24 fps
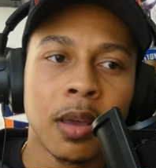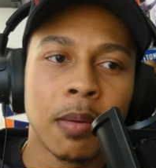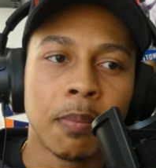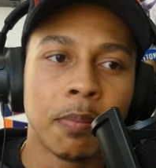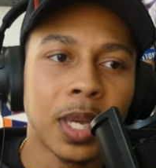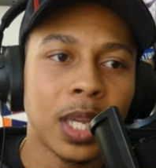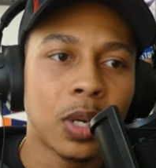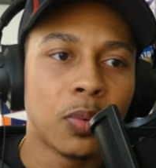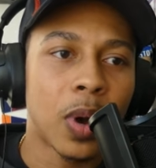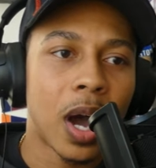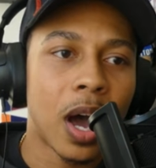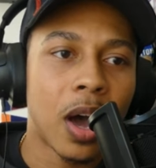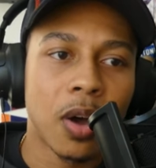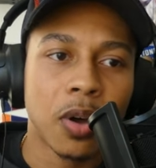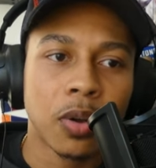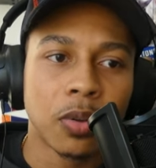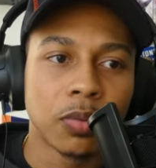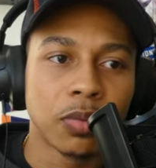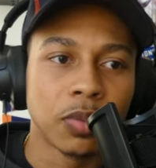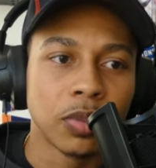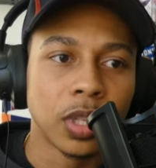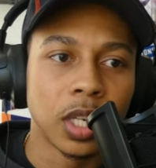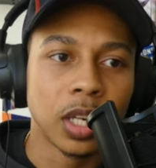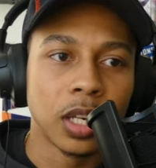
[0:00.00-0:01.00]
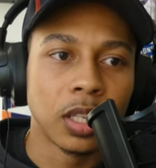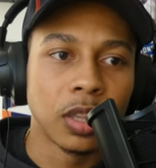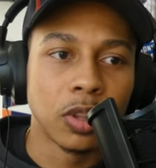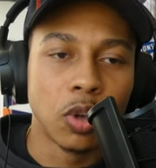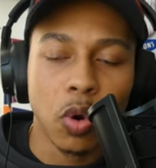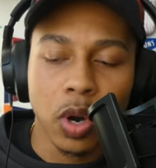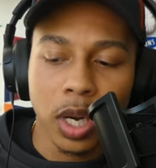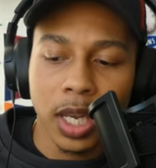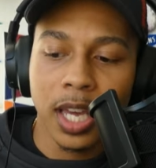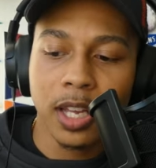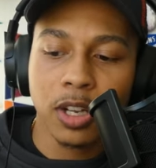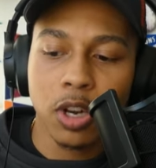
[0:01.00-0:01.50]
Meanwhile, the the
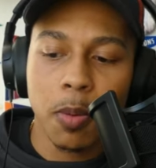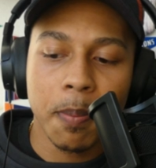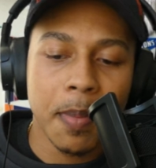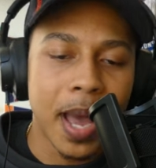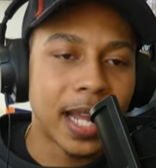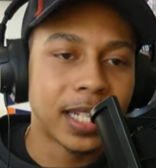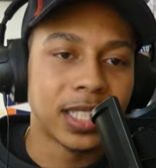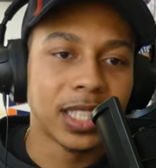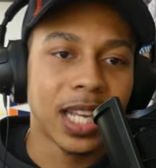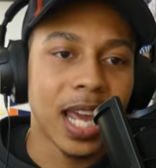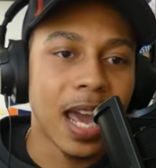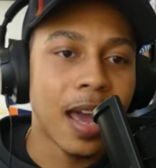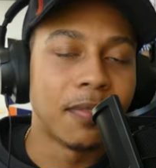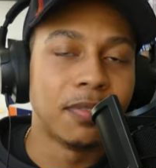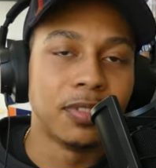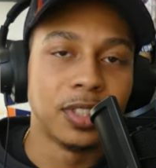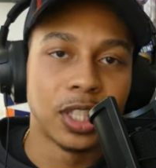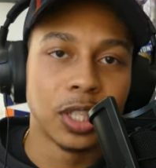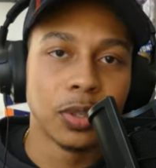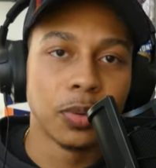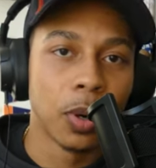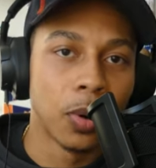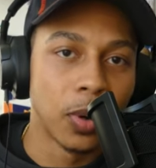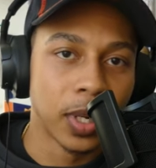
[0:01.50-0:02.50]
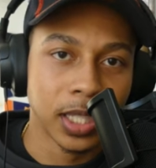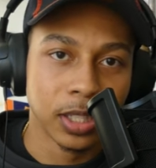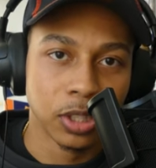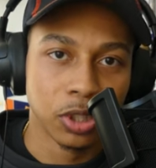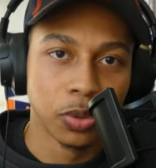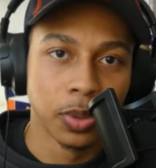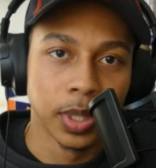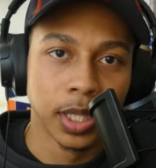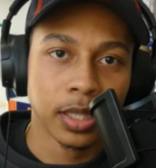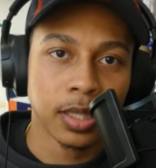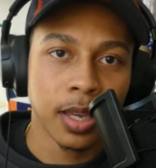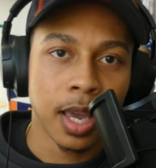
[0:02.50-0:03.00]
Orlando Magic have zero
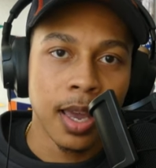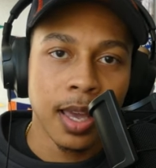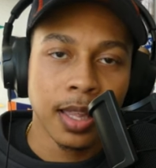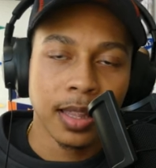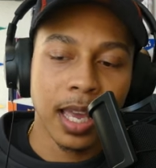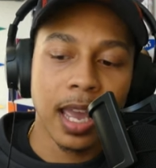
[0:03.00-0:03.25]
injuries.